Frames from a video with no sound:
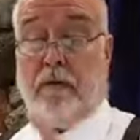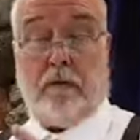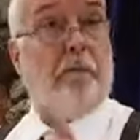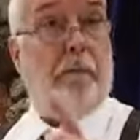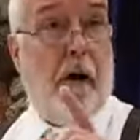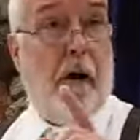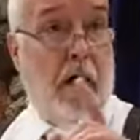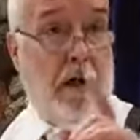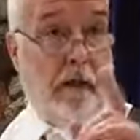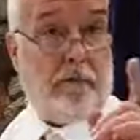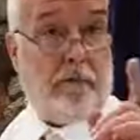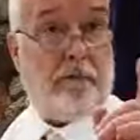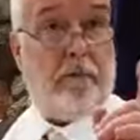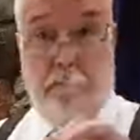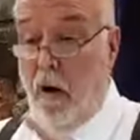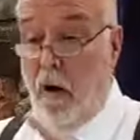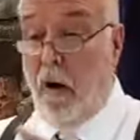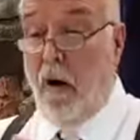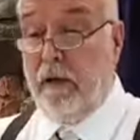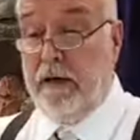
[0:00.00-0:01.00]
Apostle
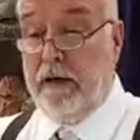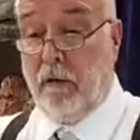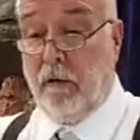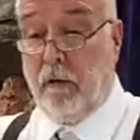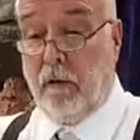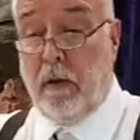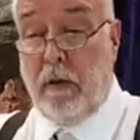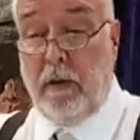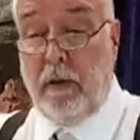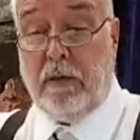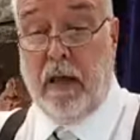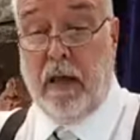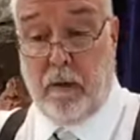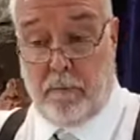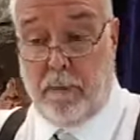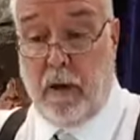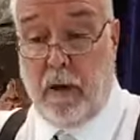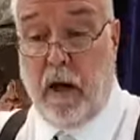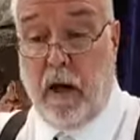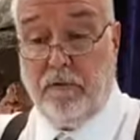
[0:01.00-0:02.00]
Paul here.
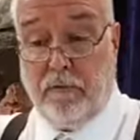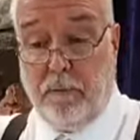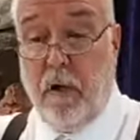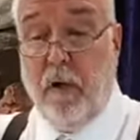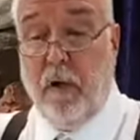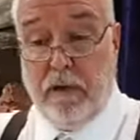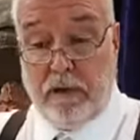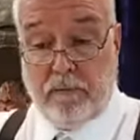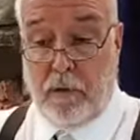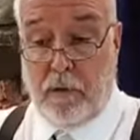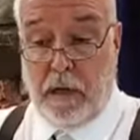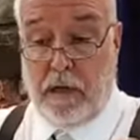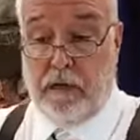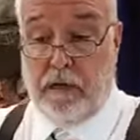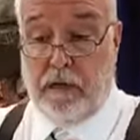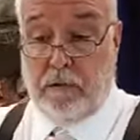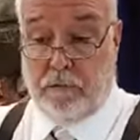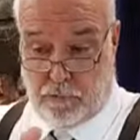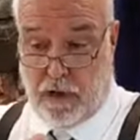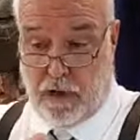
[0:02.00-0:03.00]
Now, Apostle Paul is
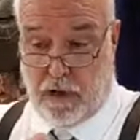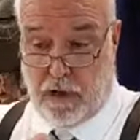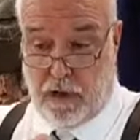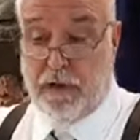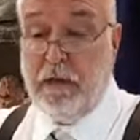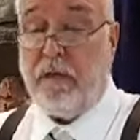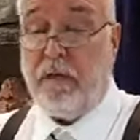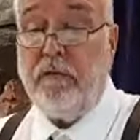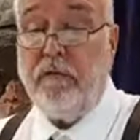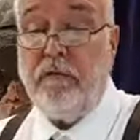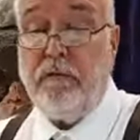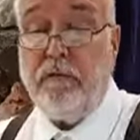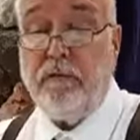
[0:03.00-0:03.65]
writing this,